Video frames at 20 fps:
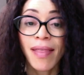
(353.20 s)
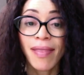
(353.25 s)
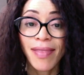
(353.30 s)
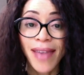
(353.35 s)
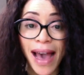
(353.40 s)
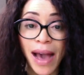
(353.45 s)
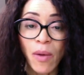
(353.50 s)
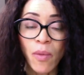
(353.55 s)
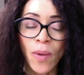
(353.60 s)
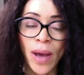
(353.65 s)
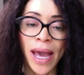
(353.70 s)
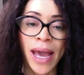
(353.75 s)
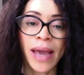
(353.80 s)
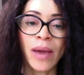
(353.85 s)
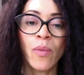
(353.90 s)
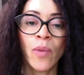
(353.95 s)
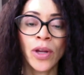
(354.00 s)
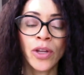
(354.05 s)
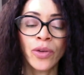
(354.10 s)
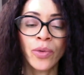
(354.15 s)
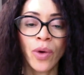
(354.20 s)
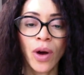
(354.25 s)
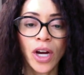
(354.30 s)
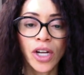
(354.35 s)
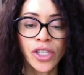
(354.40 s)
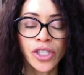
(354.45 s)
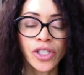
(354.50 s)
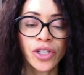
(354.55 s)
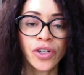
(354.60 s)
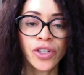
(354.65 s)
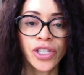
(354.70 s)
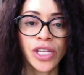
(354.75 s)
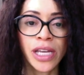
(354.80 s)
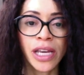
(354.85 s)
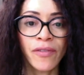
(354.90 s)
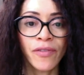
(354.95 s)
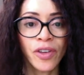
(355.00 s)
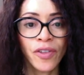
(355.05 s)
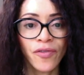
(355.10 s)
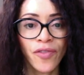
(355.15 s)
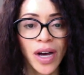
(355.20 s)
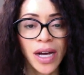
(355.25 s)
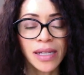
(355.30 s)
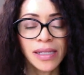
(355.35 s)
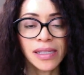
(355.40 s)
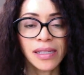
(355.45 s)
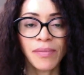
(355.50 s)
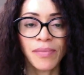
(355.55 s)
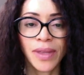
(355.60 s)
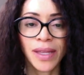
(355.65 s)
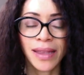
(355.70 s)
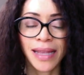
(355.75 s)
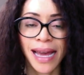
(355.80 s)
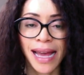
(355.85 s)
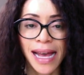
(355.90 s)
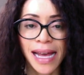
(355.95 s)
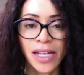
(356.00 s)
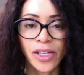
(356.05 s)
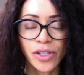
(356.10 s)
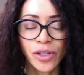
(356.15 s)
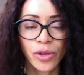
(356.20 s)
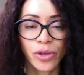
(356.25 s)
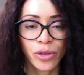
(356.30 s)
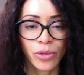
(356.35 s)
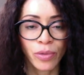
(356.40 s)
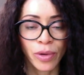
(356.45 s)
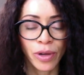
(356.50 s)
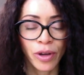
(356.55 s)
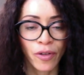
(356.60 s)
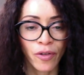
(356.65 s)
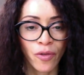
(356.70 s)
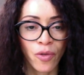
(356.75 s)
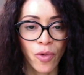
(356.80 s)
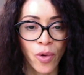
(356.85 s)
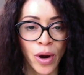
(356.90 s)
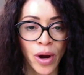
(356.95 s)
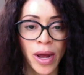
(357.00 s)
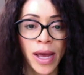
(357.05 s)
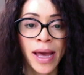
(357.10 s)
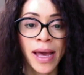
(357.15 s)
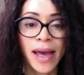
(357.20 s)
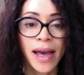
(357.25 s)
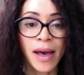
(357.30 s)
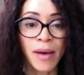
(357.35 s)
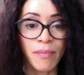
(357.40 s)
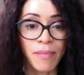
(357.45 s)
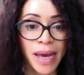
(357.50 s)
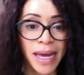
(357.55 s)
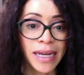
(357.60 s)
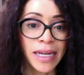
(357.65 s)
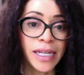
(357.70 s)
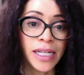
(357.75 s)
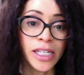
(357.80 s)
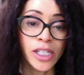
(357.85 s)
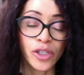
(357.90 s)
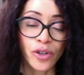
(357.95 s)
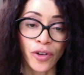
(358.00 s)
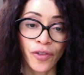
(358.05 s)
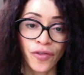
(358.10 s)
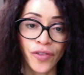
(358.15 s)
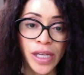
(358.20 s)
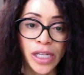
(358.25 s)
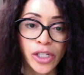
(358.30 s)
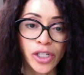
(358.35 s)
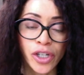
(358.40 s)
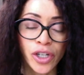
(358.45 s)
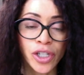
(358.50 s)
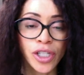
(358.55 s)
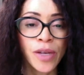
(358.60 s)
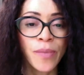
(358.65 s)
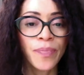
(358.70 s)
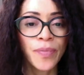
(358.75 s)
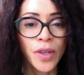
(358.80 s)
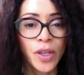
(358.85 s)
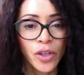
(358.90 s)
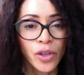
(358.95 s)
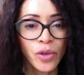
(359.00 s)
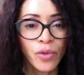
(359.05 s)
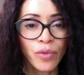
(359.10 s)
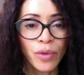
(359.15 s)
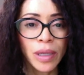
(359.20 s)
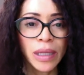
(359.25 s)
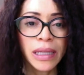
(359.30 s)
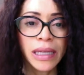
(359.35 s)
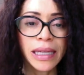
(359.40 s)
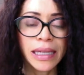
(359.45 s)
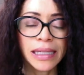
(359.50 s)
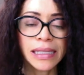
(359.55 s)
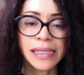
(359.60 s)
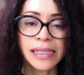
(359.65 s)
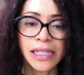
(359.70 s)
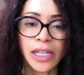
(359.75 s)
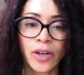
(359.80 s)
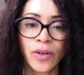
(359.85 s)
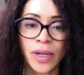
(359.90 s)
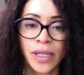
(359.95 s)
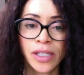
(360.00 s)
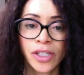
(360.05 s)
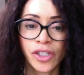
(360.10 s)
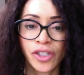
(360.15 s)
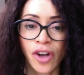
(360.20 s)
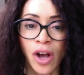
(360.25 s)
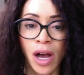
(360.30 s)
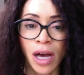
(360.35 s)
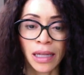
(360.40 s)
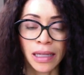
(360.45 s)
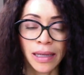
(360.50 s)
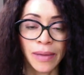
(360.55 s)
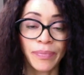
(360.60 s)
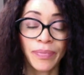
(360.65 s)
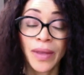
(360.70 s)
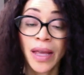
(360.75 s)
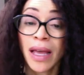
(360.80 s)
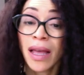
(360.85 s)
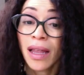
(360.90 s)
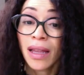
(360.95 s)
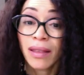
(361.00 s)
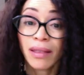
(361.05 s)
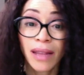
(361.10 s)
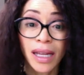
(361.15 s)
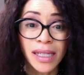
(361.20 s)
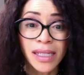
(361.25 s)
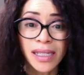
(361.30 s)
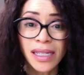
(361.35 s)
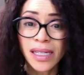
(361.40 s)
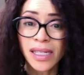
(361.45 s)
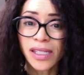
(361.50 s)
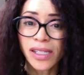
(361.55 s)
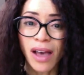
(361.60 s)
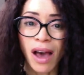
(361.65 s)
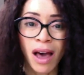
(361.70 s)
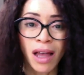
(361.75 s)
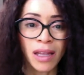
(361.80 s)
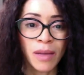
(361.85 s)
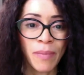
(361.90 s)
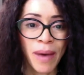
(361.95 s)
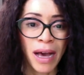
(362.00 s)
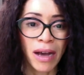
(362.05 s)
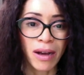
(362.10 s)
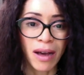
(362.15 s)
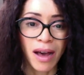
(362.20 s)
That way, when you are searching, if you find something that has the 3 or 4 amenities or features, you really consider it strongly. London is all about